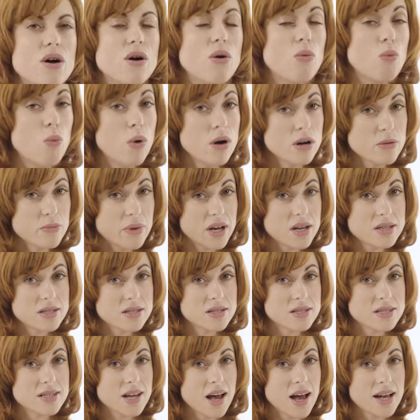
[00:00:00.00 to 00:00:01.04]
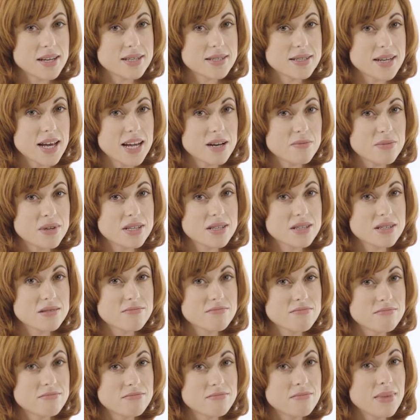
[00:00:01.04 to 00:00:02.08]
One person's I statements
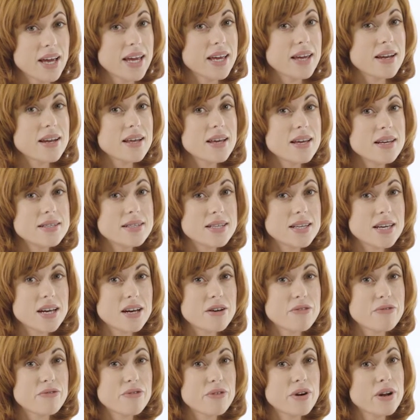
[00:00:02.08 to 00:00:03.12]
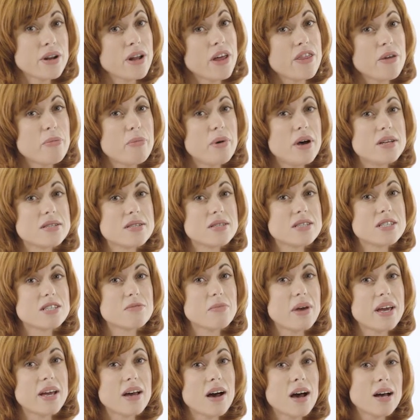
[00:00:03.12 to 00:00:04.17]
make it easier for another person to
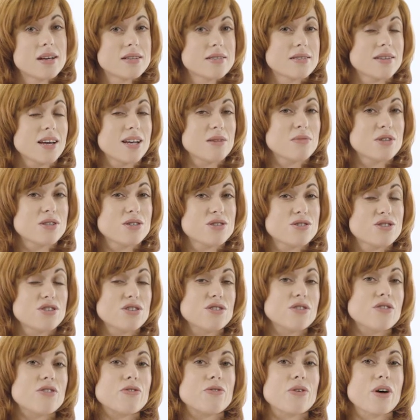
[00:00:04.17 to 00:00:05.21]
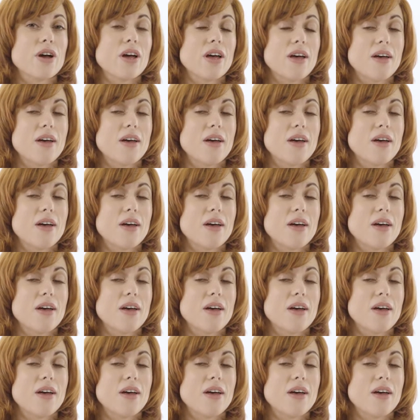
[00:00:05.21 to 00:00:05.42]
make I statements too.